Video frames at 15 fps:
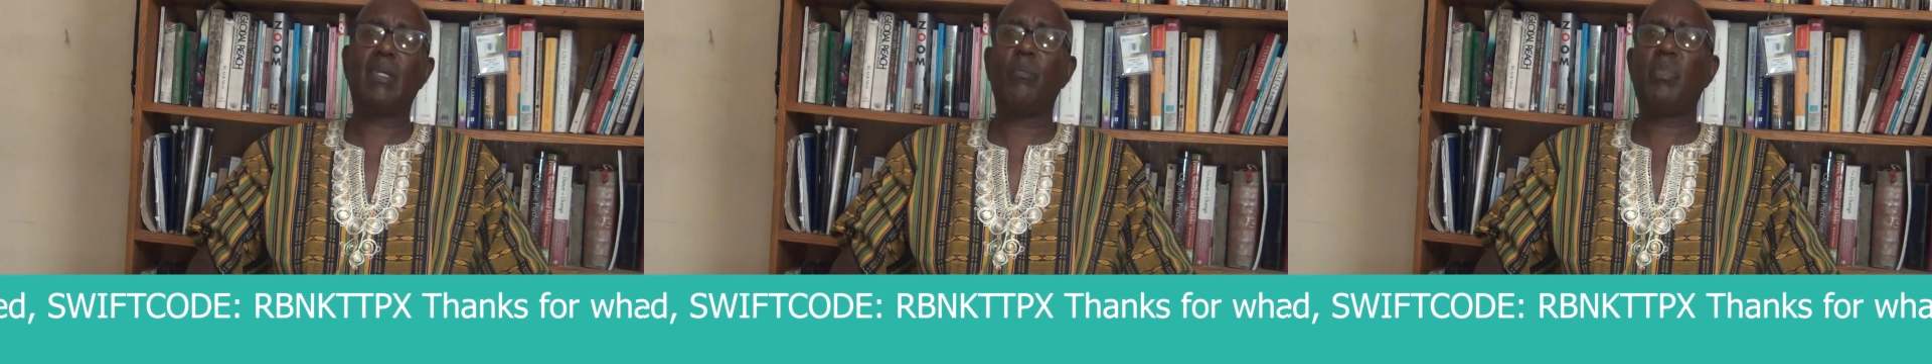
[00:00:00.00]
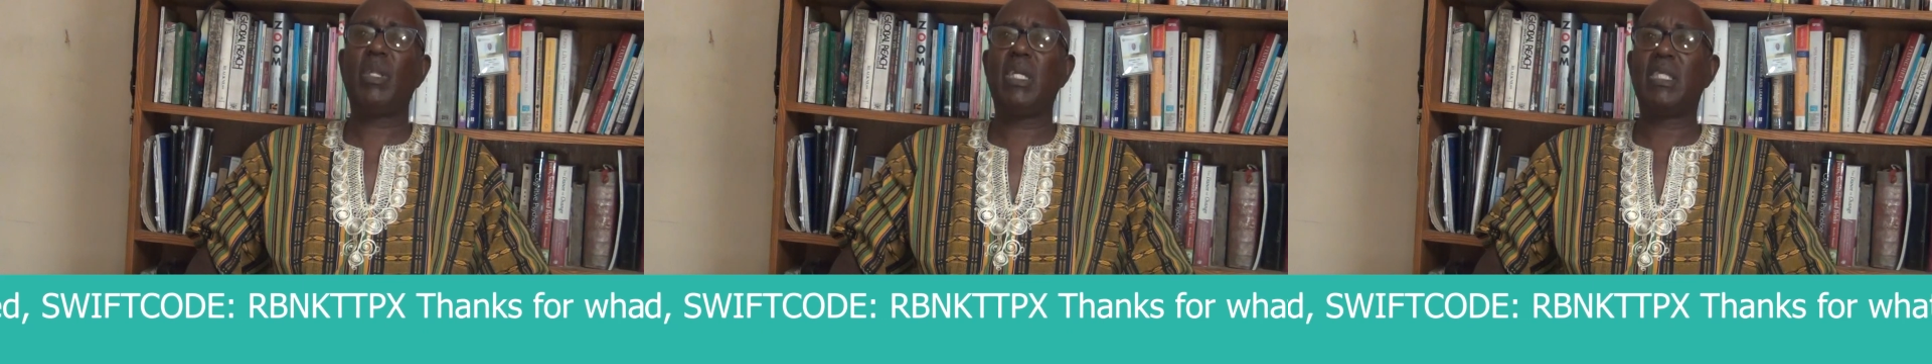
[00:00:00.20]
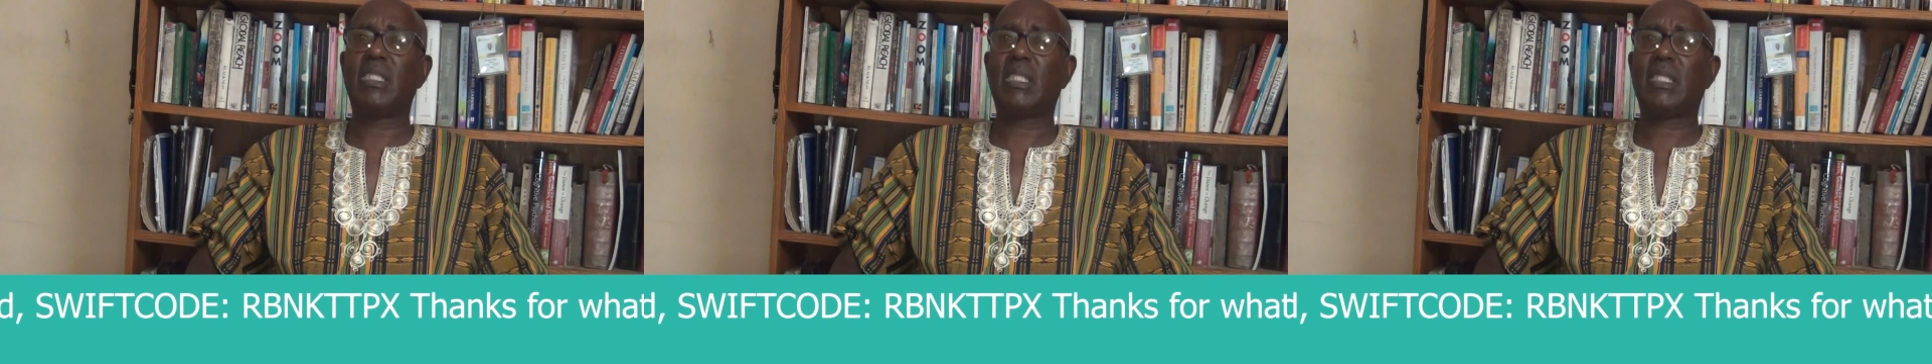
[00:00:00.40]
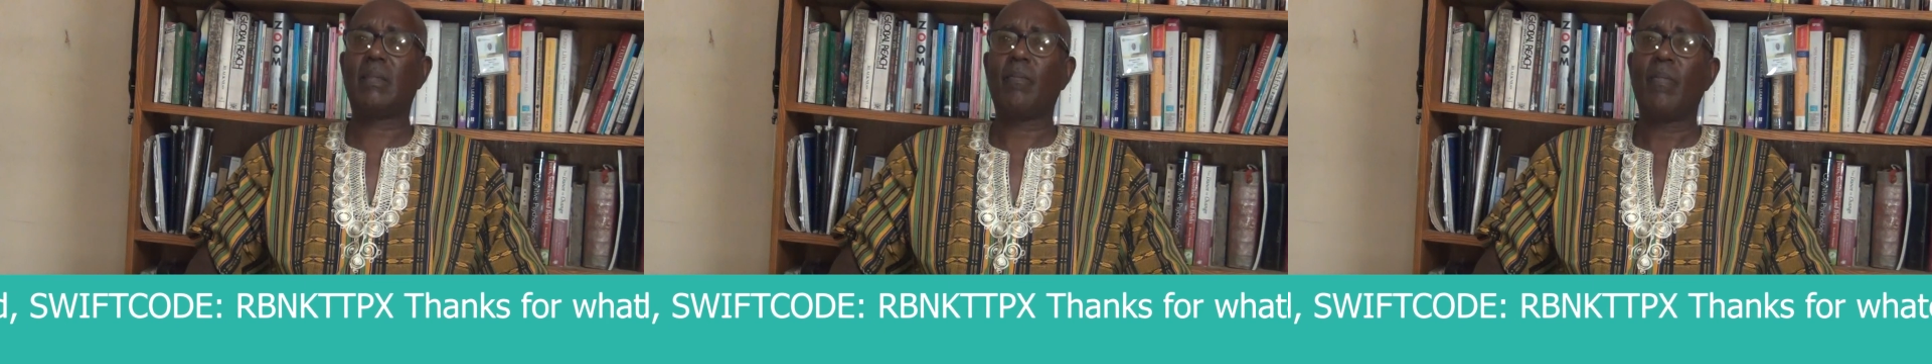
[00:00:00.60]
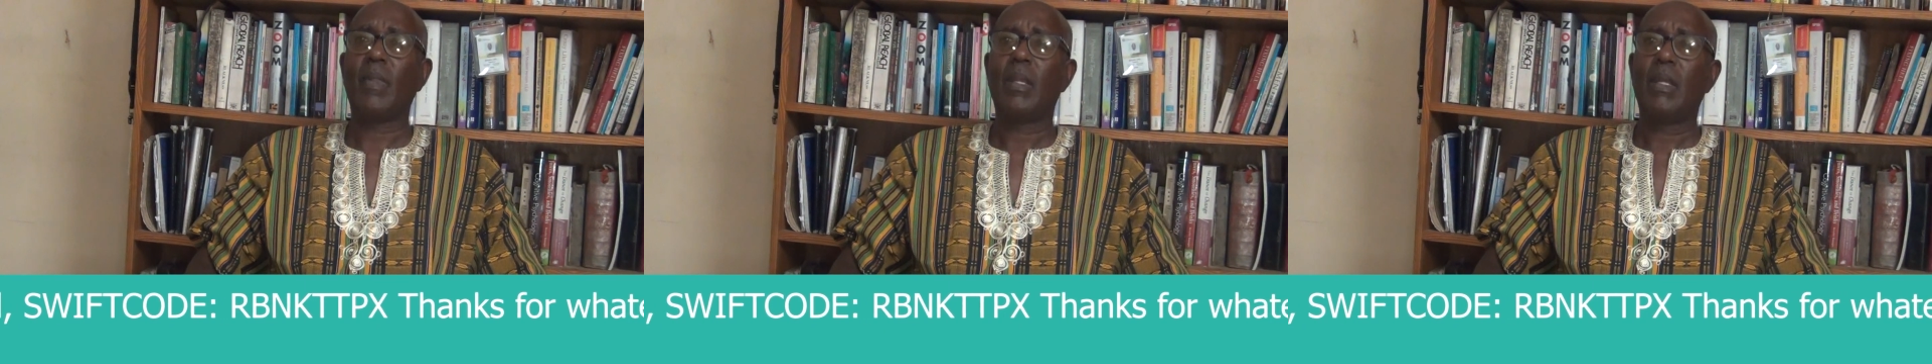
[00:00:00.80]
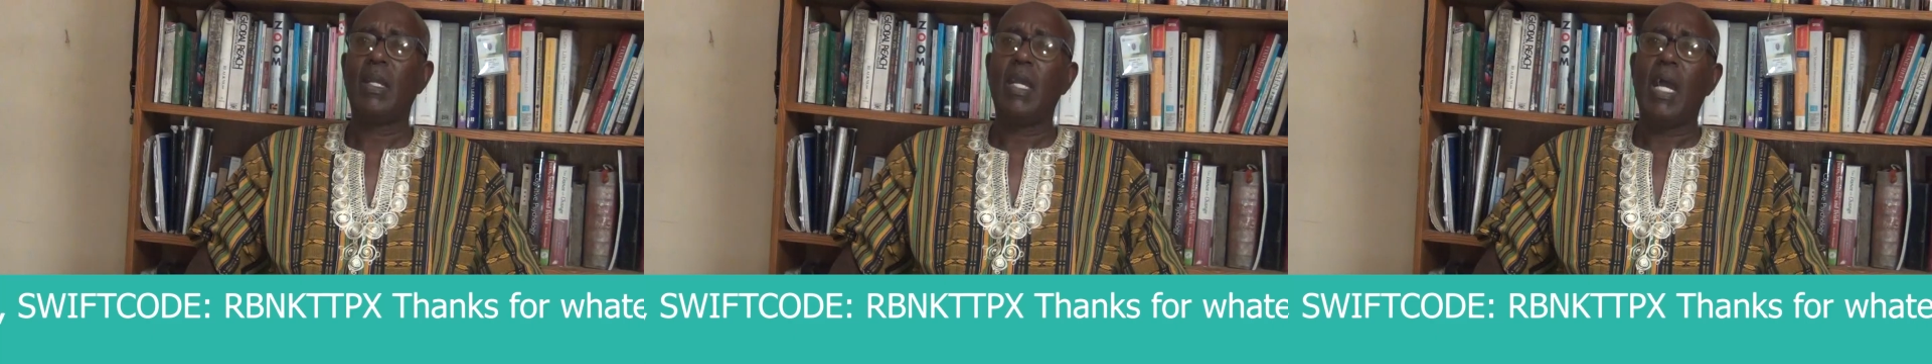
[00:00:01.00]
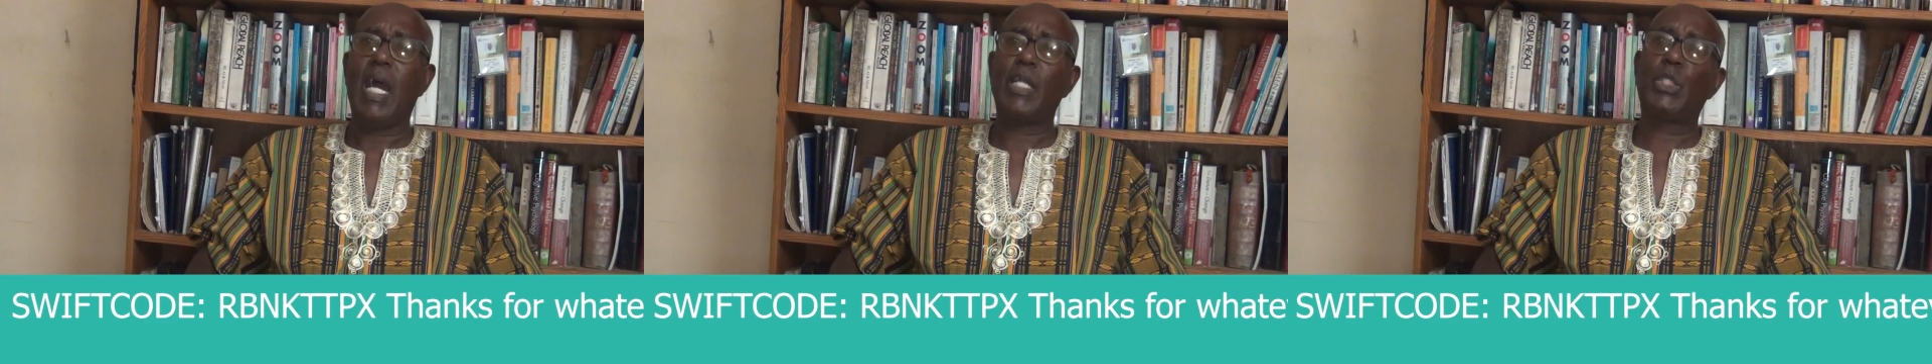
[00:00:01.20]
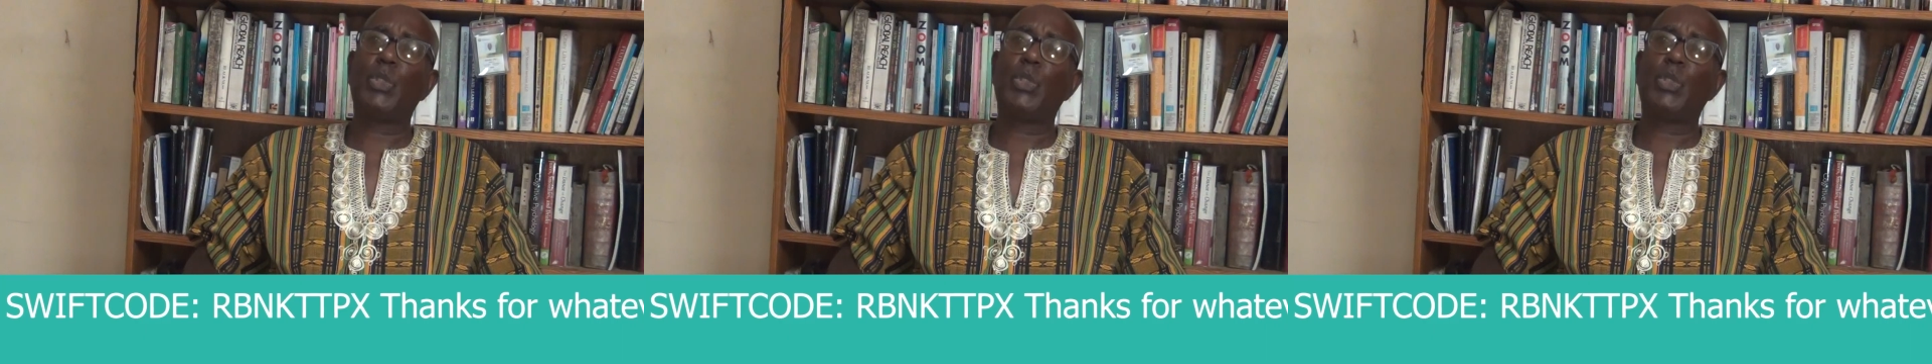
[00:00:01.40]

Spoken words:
in place and